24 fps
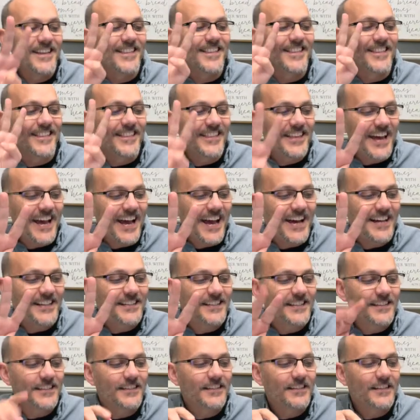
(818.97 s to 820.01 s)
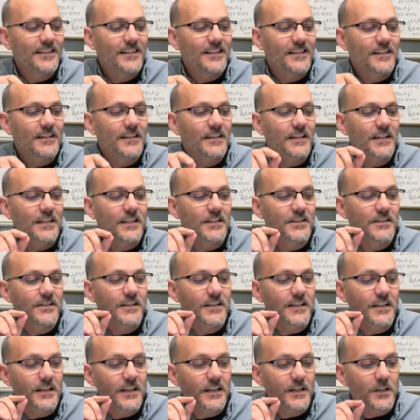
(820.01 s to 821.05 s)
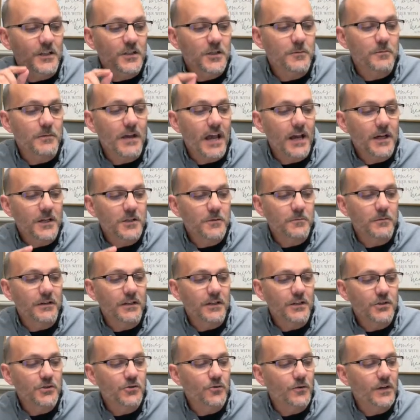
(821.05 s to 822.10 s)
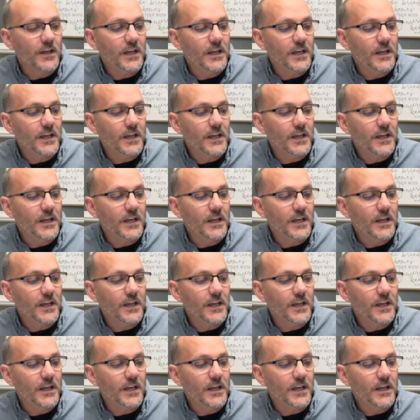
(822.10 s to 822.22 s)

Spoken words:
That is the exponential